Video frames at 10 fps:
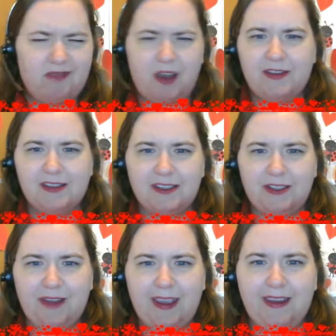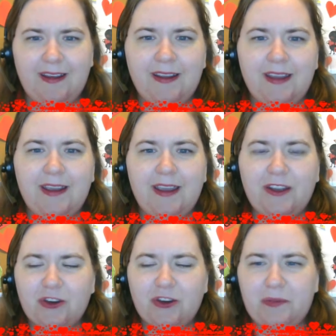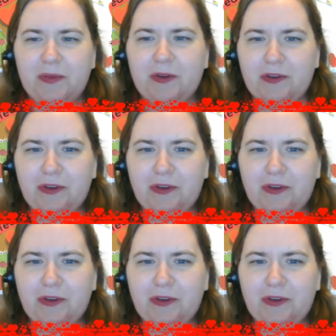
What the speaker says: Obviously you can, and you're going to build